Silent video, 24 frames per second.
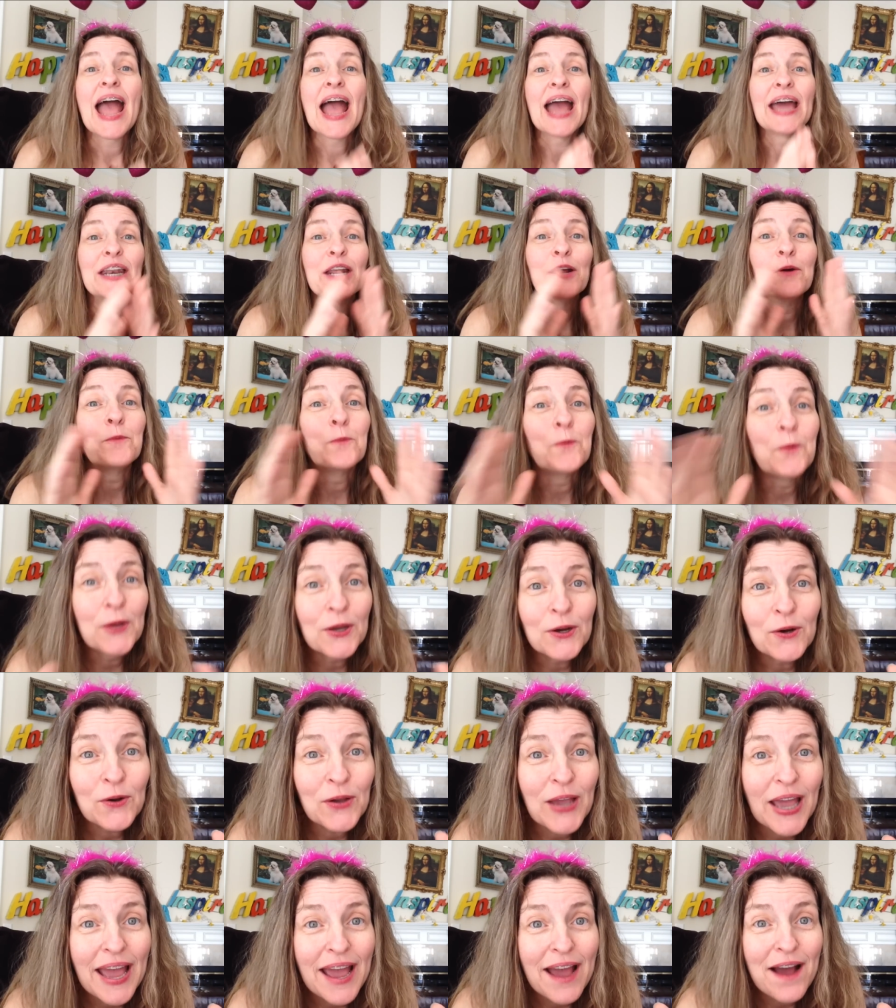and it
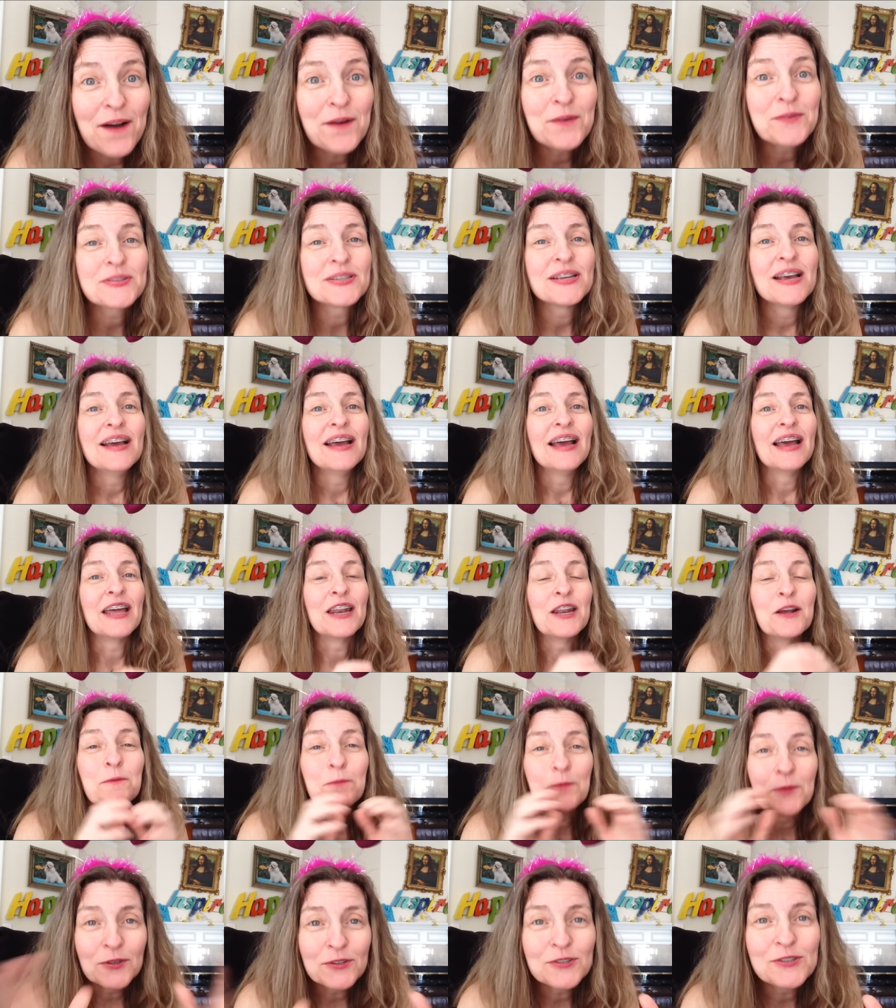will count and
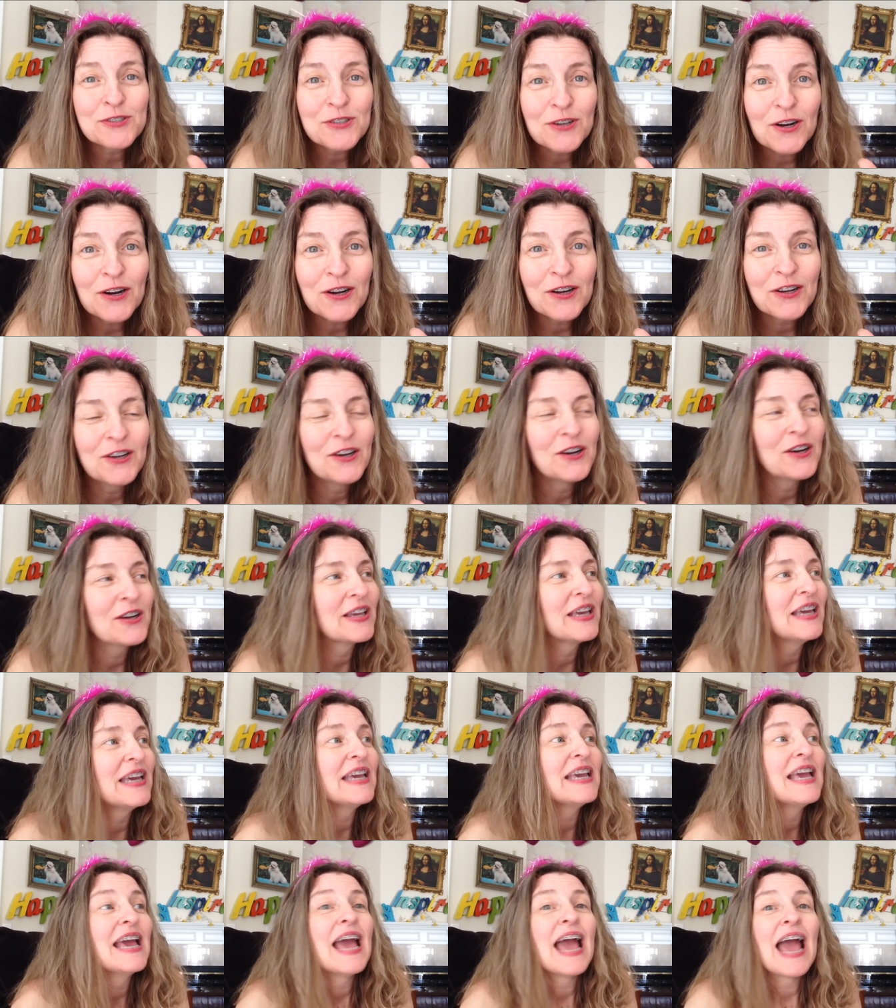it will start
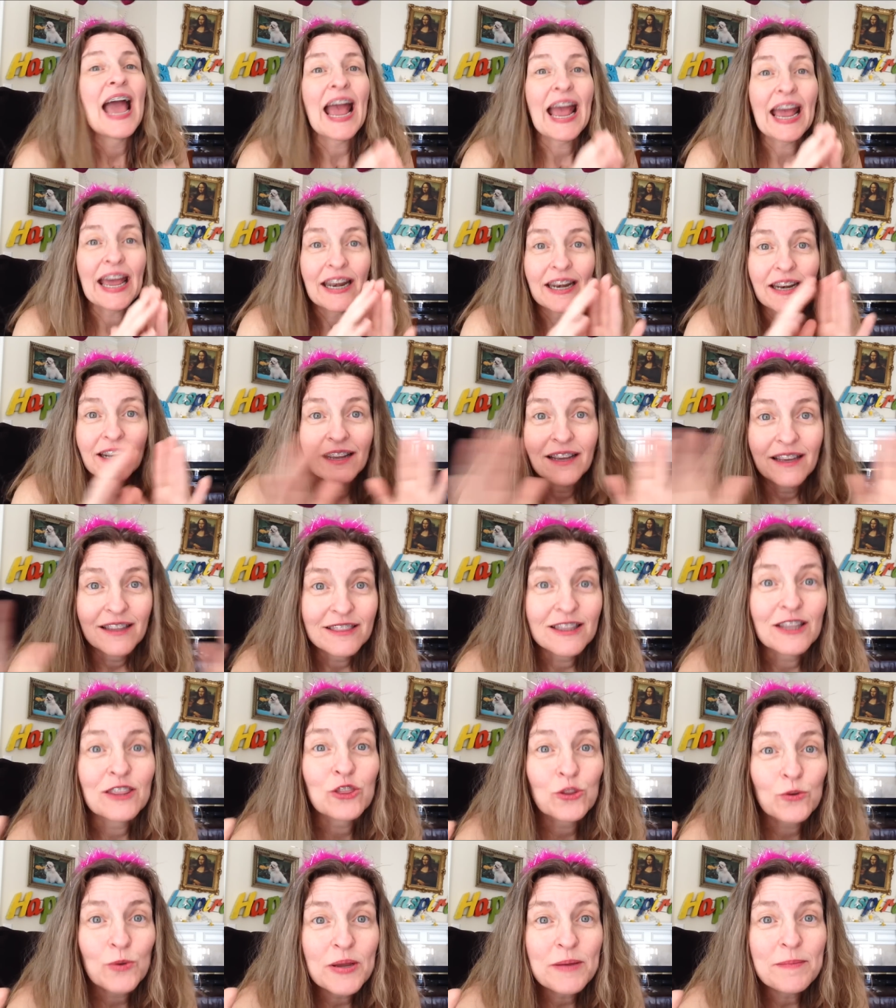cooking and the
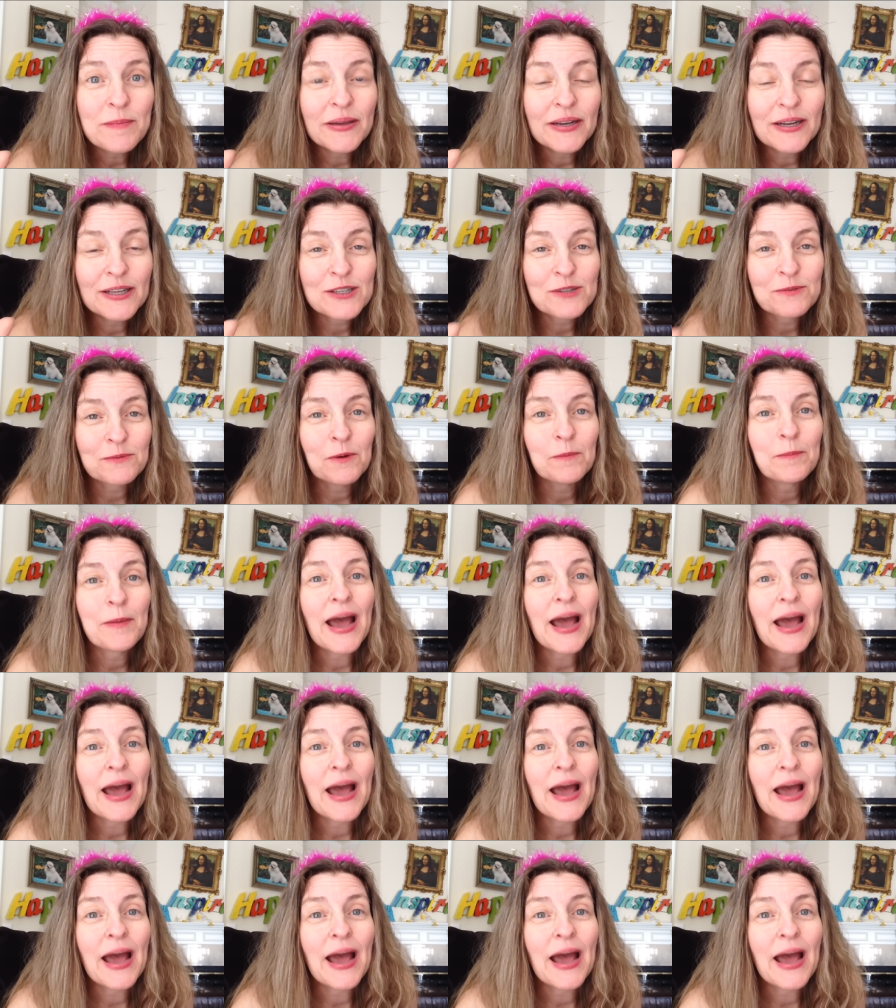three minutes will